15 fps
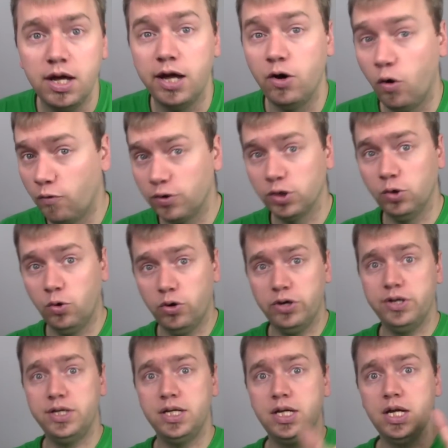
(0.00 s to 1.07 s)
An
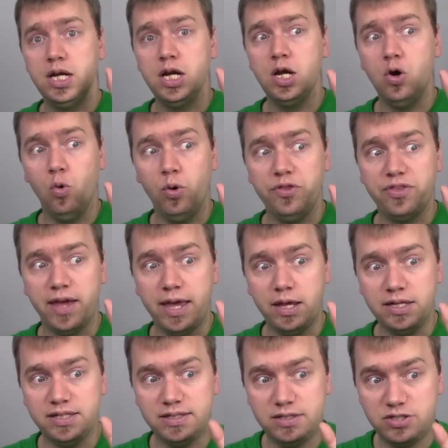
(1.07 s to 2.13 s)
overlord with
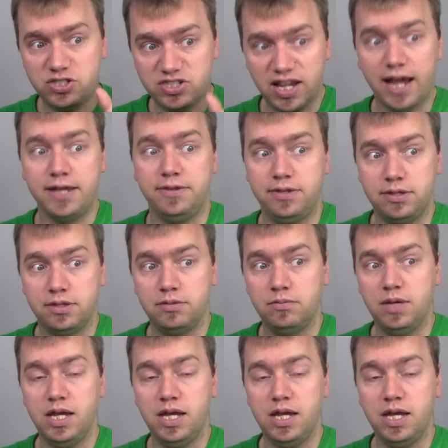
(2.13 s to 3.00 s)
a scythe